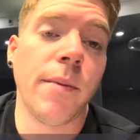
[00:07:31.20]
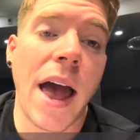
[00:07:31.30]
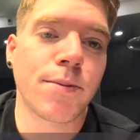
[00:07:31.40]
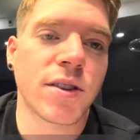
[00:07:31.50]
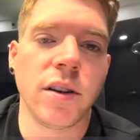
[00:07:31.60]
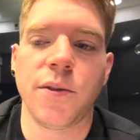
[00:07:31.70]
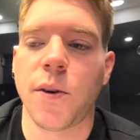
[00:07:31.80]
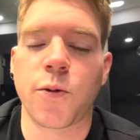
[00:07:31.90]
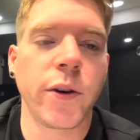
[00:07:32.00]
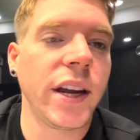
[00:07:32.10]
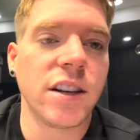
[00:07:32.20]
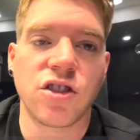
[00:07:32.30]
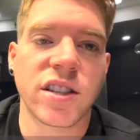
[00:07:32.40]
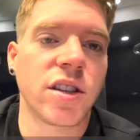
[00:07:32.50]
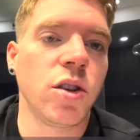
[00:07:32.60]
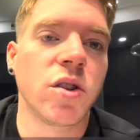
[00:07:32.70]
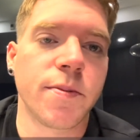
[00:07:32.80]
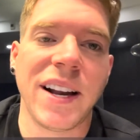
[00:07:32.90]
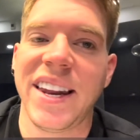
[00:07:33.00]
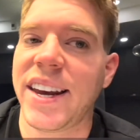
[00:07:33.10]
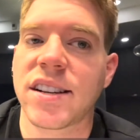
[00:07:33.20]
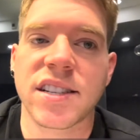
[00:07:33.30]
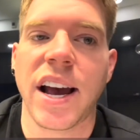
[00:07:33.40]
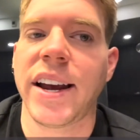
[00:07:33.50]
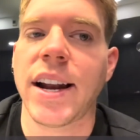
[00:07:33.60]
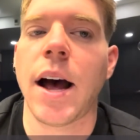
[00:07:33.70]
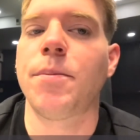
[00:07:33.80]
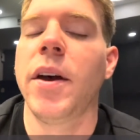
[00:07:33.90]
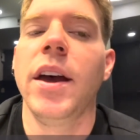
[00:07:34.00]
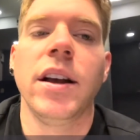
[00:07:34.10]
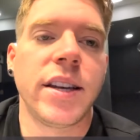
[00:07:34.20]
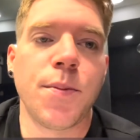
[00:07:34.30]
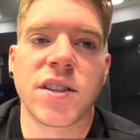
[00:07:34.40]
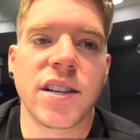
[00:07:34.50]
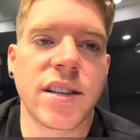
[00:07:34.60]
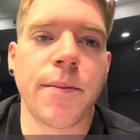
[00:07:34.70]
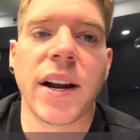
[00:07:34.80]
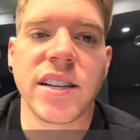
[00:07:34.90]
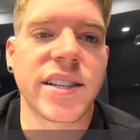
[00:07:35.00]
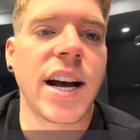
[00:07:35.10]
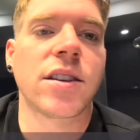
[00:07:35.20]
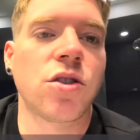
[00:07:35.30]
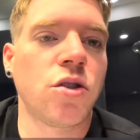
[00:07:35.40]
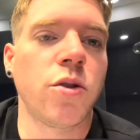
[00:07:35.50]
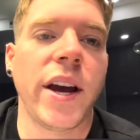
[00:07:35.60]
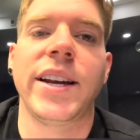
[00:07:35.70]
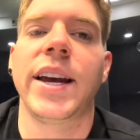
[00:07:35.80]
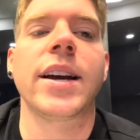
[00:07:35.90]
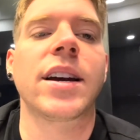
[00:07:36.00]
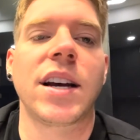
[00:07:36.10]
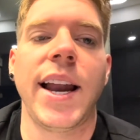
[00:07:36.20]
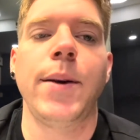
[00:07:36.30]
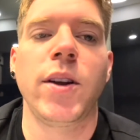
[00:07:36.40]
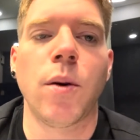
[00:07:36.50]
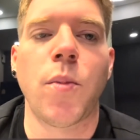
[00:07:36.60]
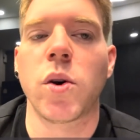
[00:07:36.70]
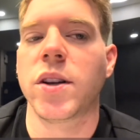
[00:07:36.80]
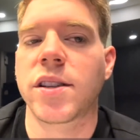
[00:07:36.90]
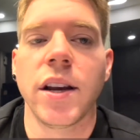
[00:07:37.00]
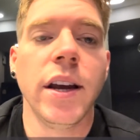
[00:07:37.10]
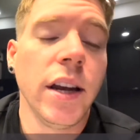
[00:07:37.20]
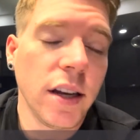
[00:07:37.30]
absolutely for free. Just use my link, sign up, deposit some money, start trading, claim your bonus,